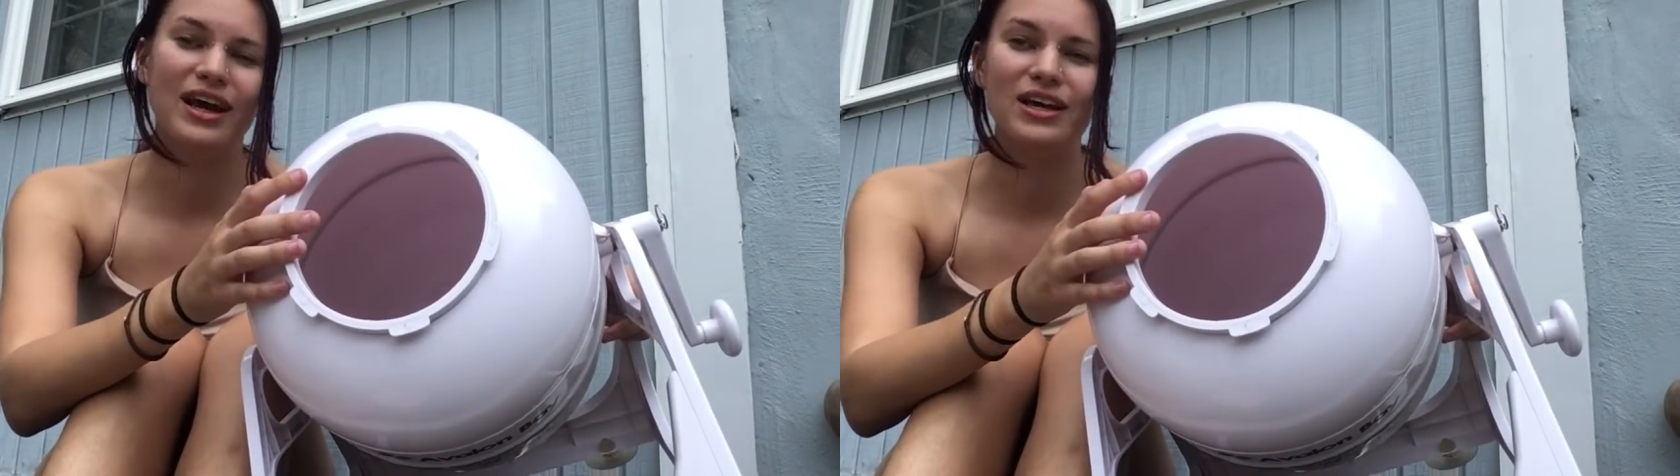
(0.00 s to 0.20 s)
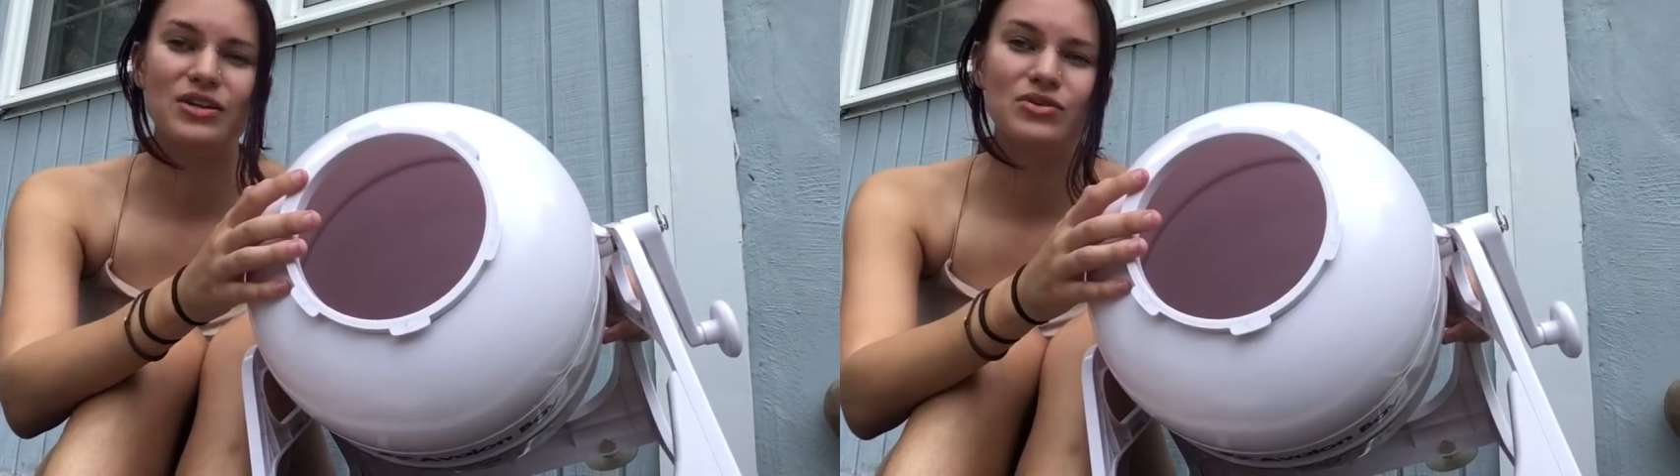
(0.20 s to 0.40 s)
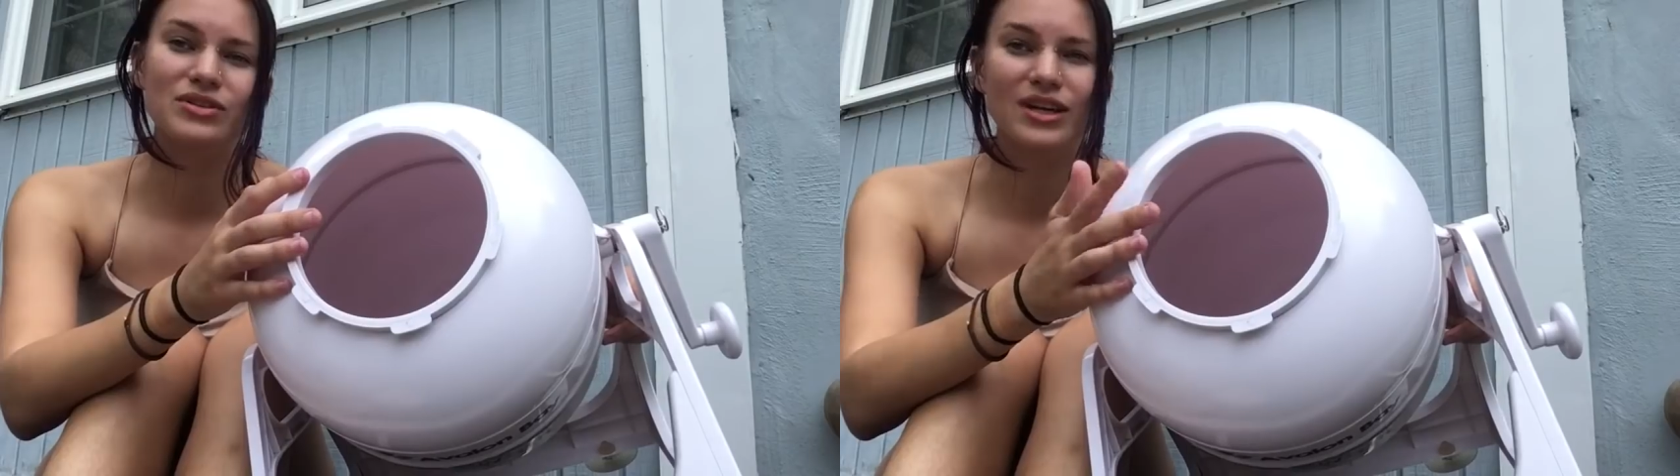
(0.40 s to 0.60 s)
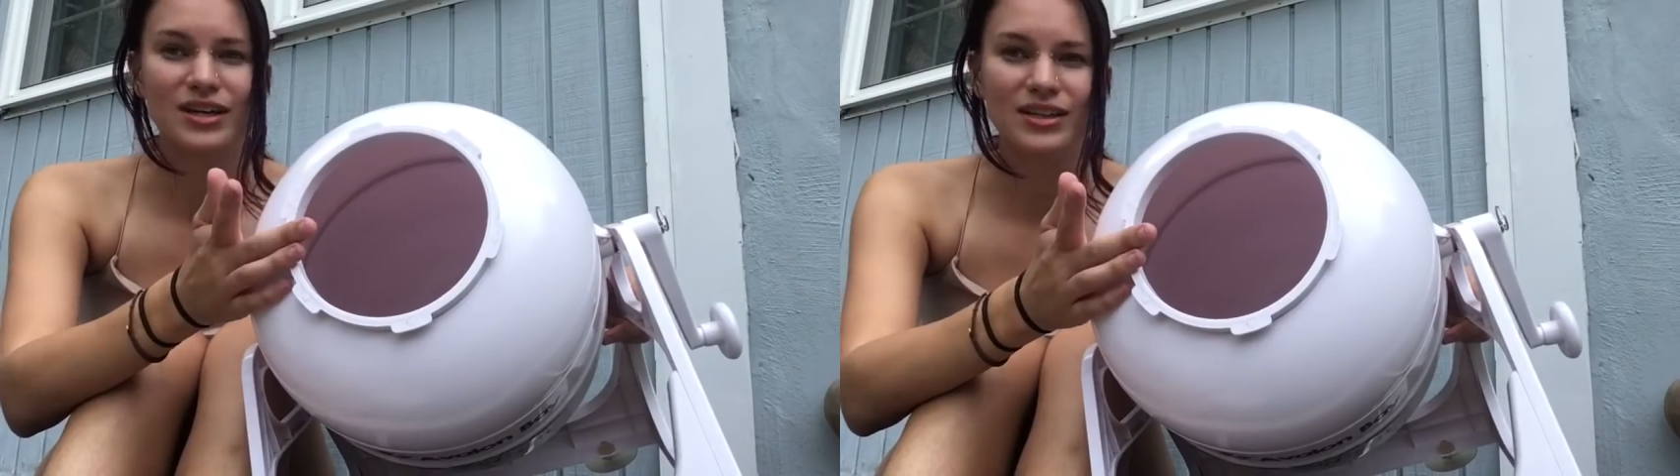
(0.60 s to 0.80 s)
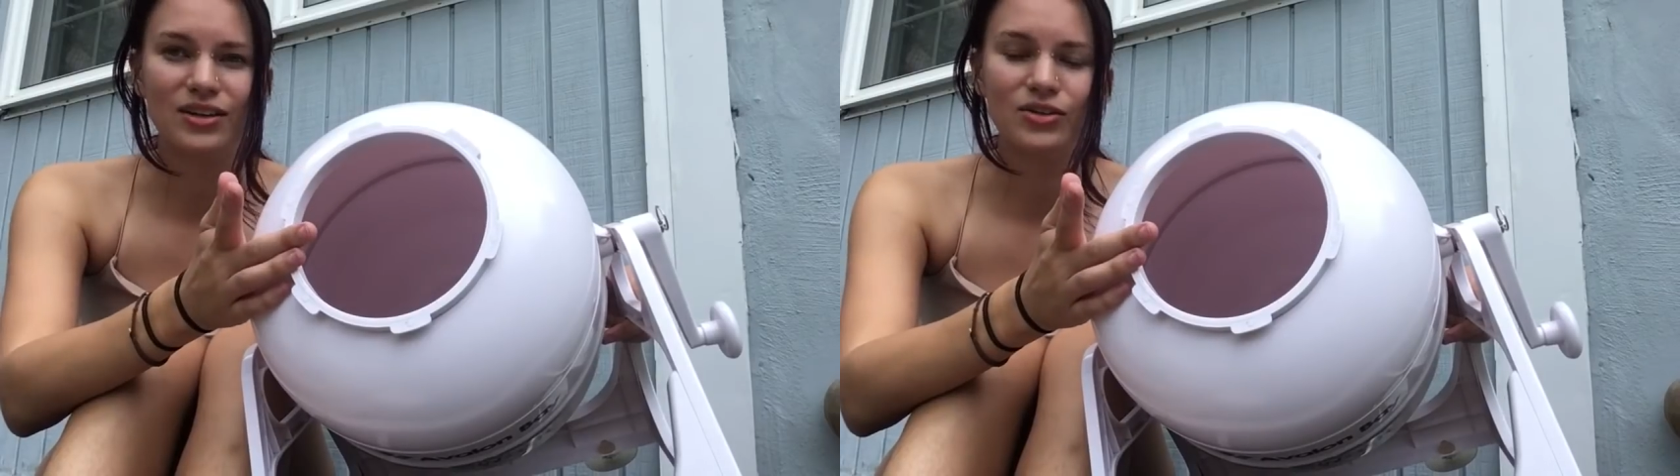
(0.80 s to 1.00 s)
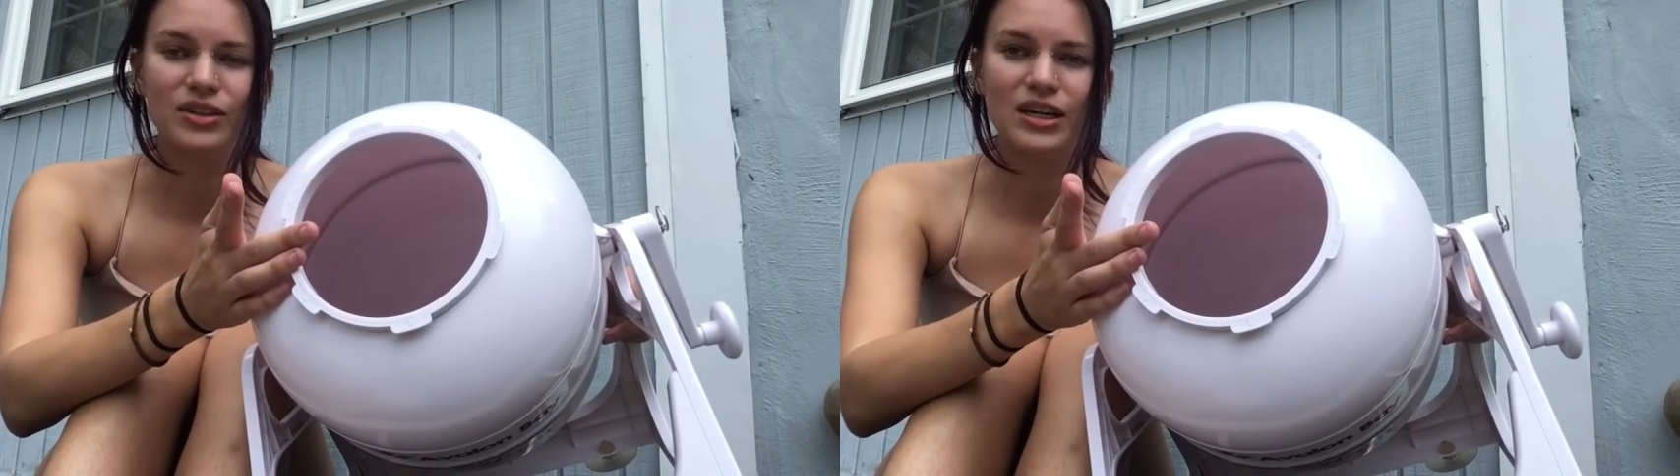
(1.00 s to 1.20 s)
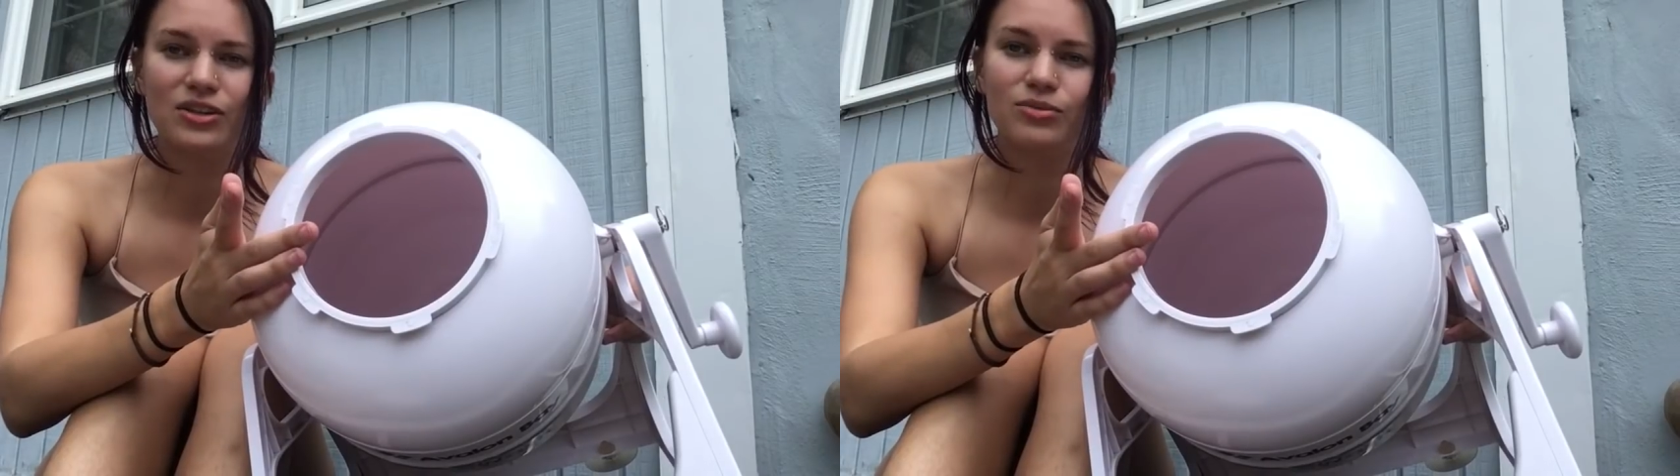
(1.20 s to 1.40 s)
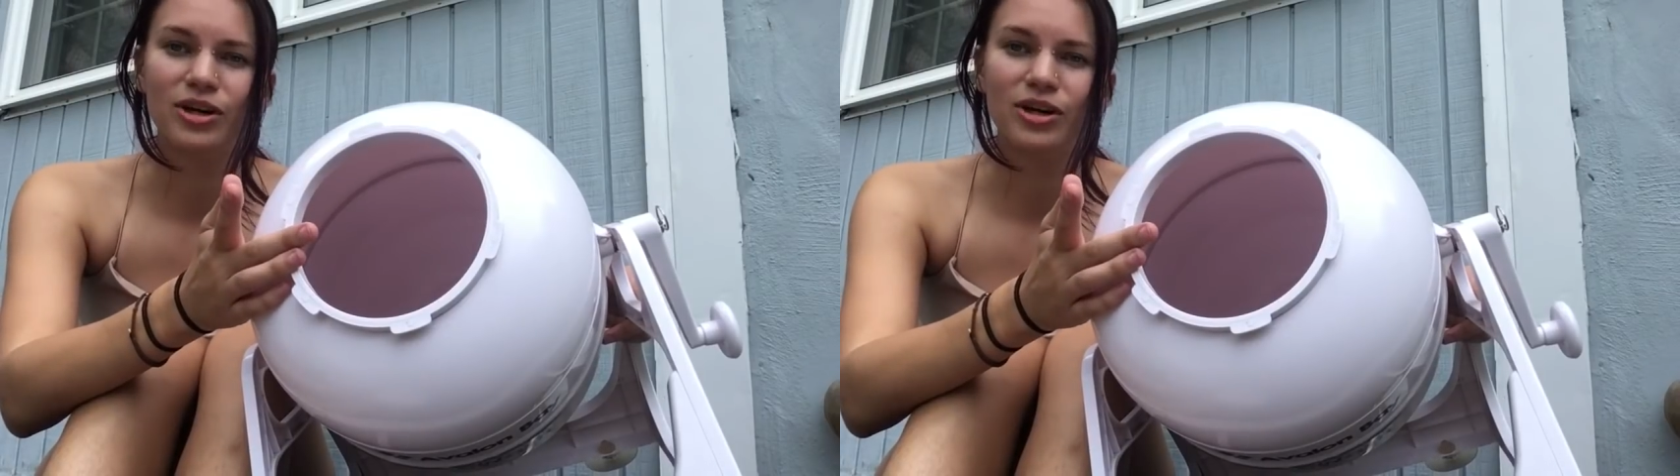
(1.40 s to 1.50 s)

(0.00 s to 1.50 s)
I use undiluted Dr.